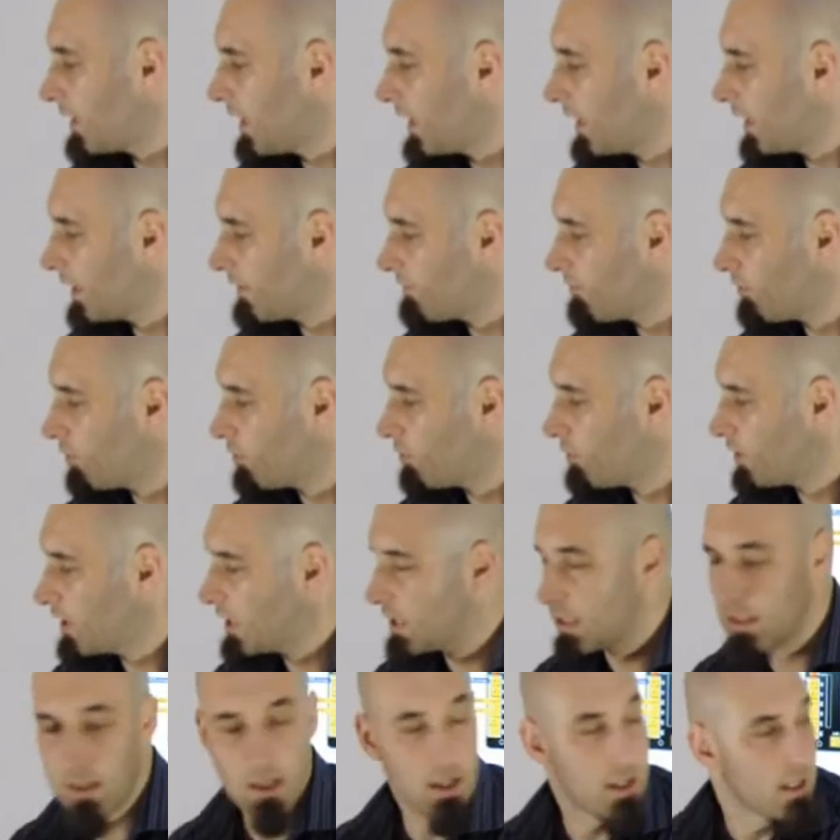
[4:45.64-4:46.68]
I've
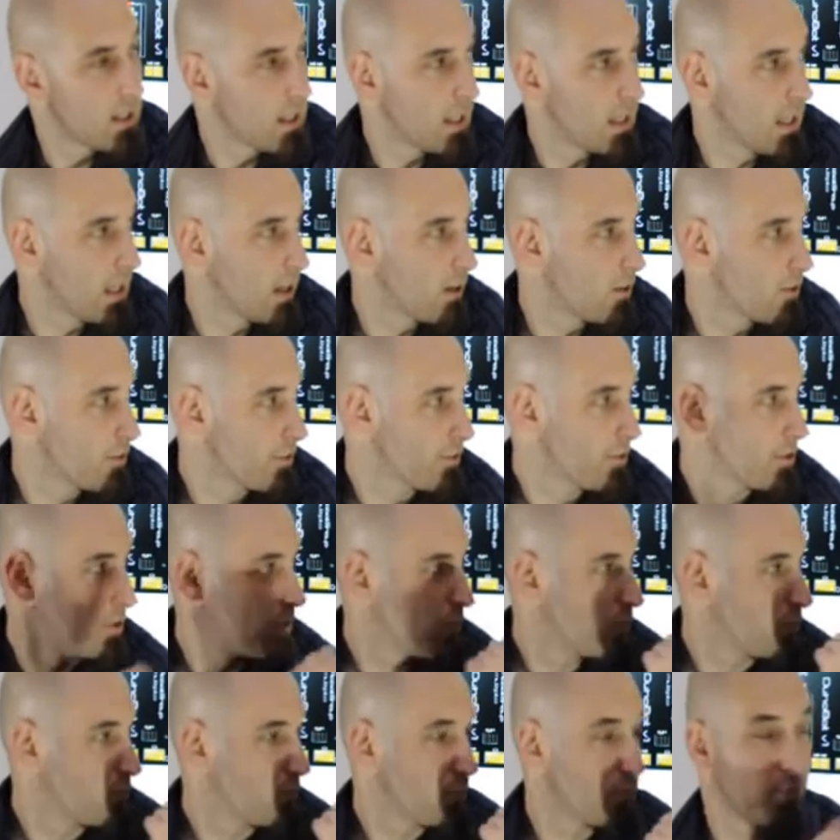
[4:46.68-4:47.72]
already done it here
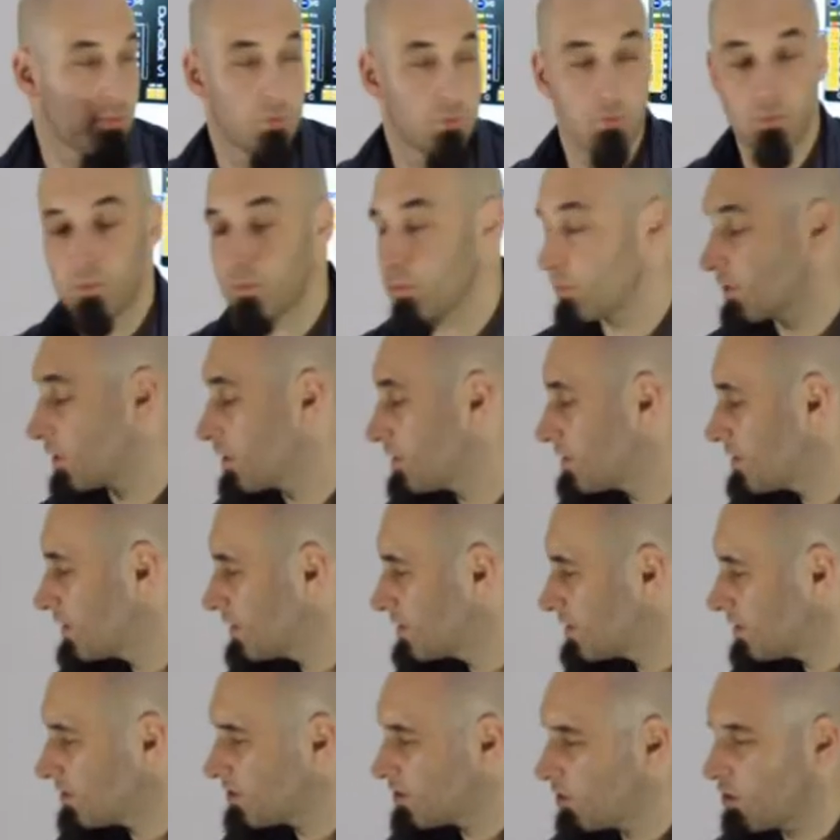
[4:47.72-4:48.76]
because
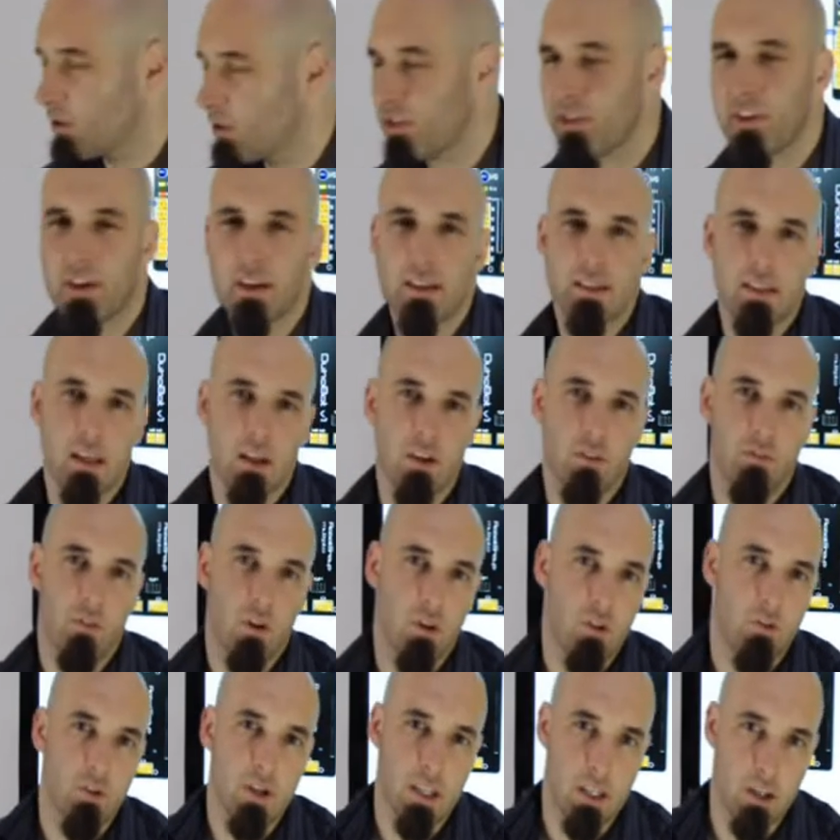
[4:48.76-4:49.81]
it's all things that you
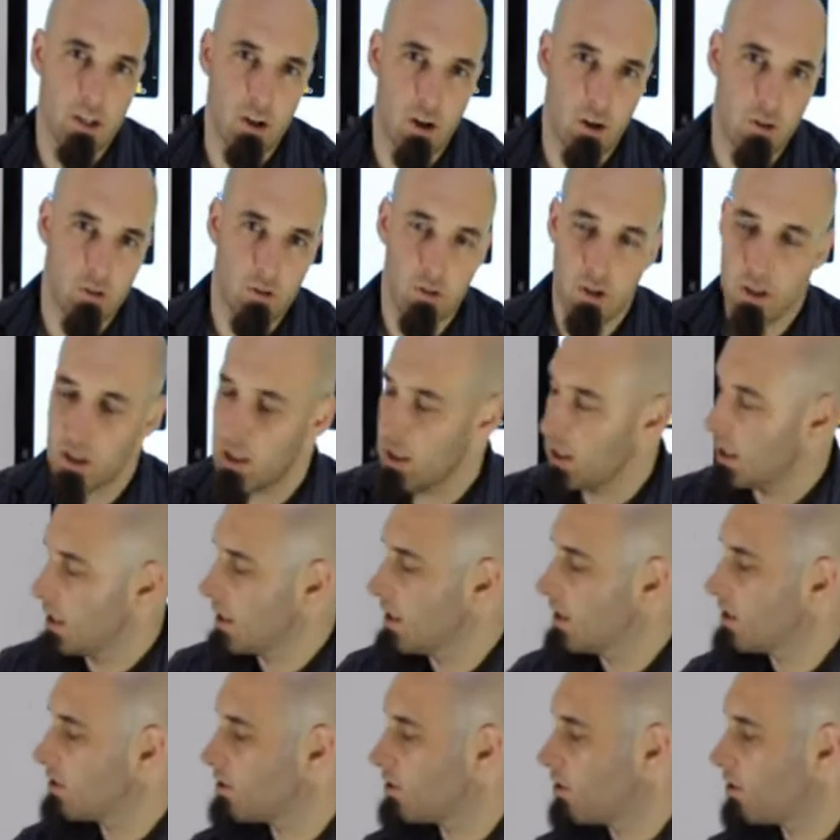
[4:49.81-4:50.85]
already
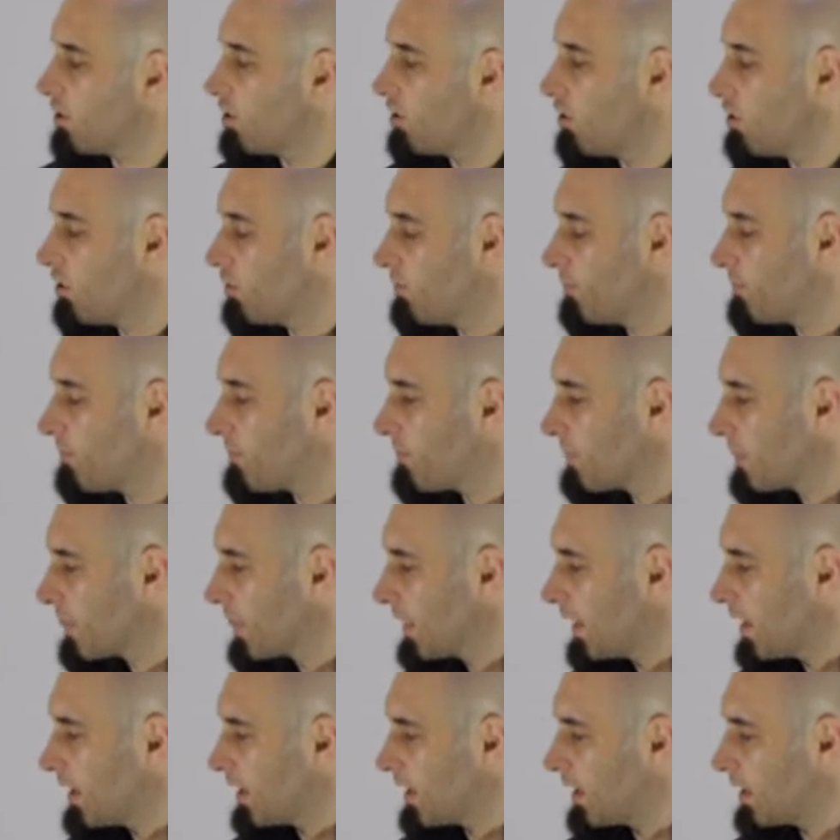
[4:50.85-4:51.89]
know. So
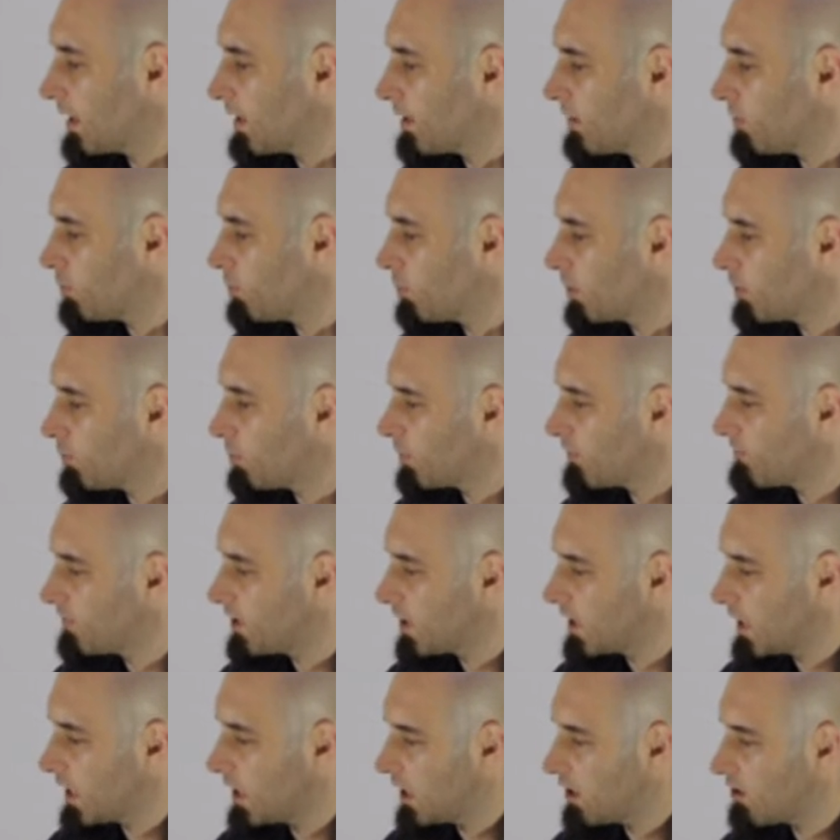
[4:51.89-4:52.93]
what we've
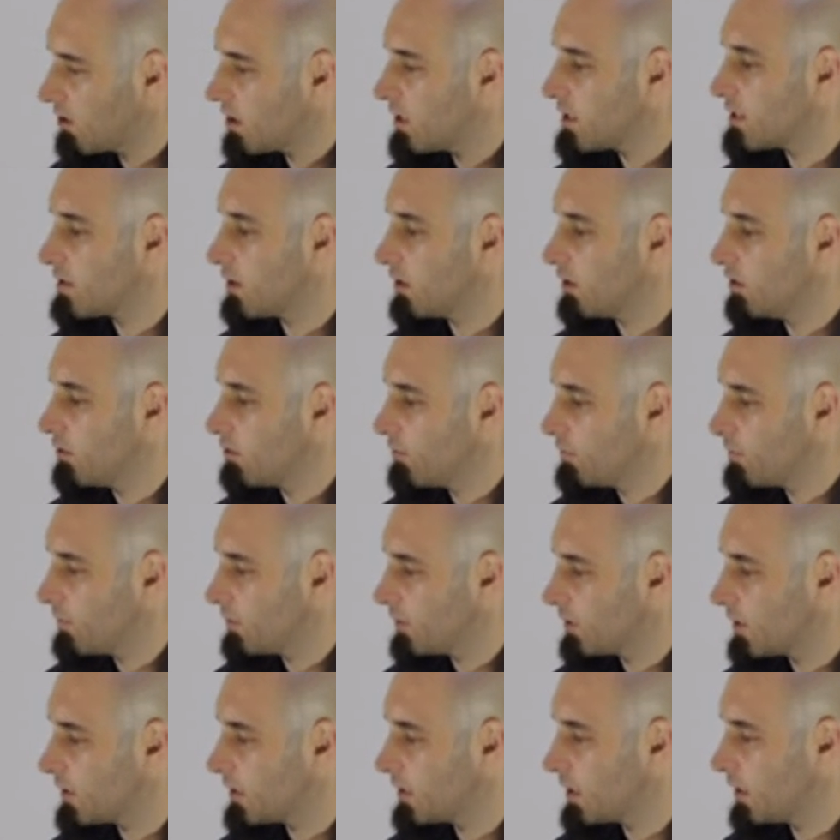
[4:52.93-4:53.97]
done here is a
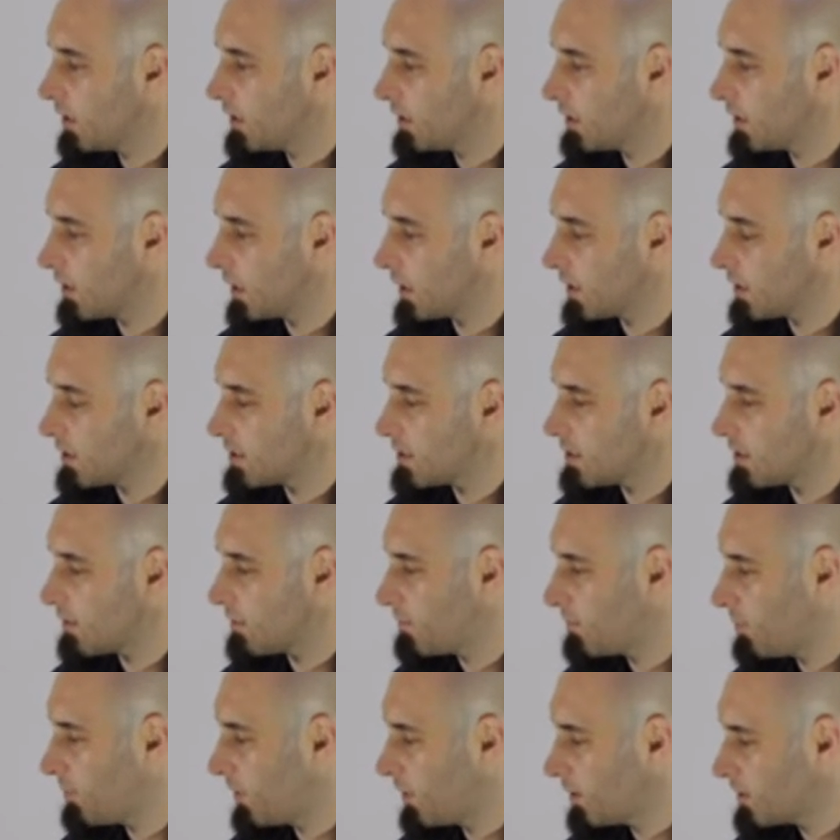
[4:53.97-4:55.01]
loop, tell it that it's a
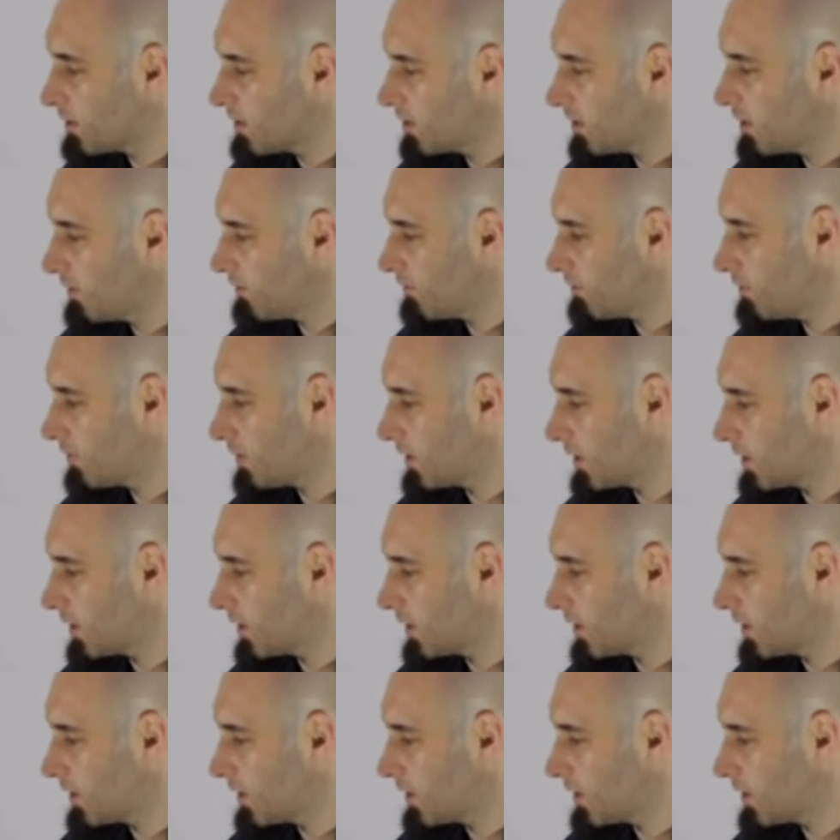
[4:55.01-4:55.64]
positive,